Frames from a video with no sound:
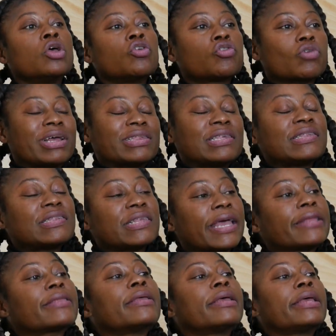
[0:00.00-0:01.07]
So as he
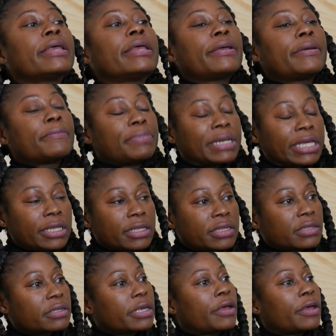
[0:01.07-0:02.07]
said, please,